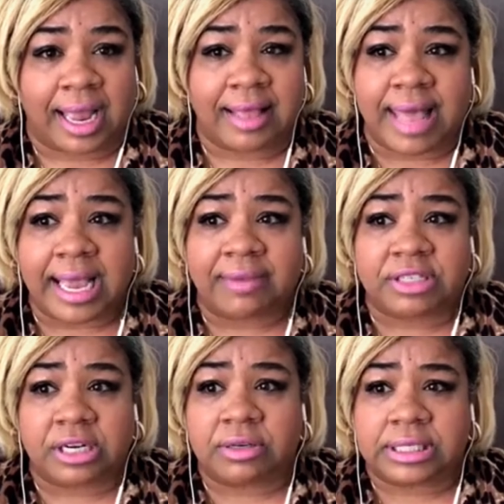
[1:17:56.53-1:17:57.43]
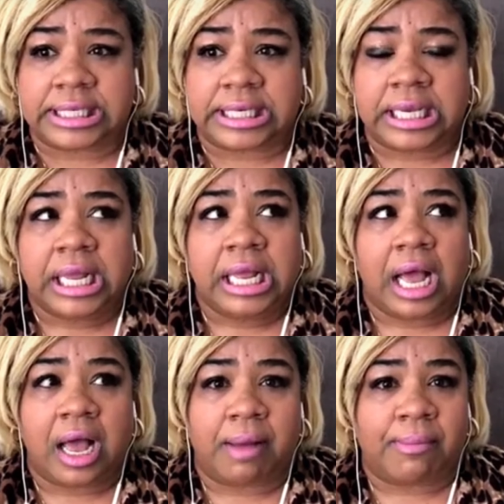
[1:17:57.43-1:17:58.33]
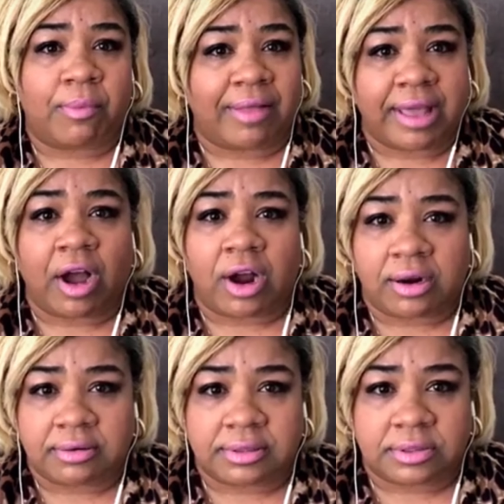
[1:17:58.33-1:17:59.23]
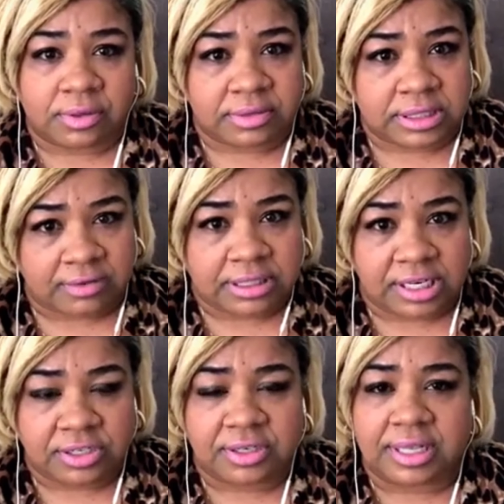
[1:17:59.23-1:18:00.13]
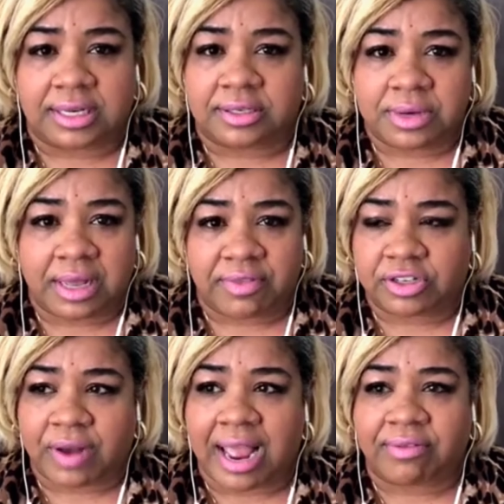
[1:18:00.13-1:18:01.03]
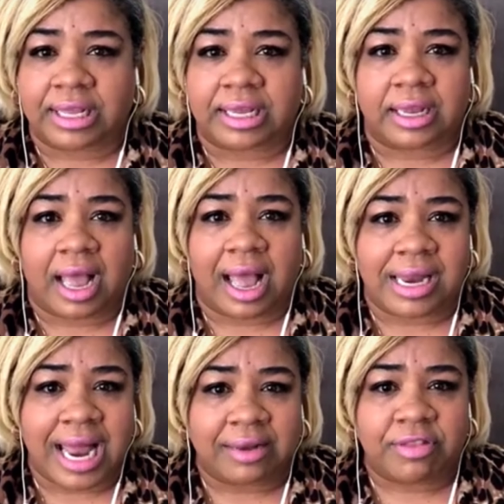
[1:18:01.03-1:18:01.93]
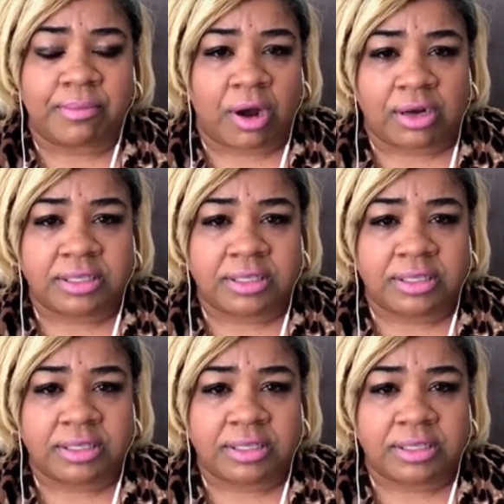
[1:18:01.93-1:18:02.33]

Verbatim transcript: have generally um, while they are sort of self centered, they do love their traveling, a lot of them are seeking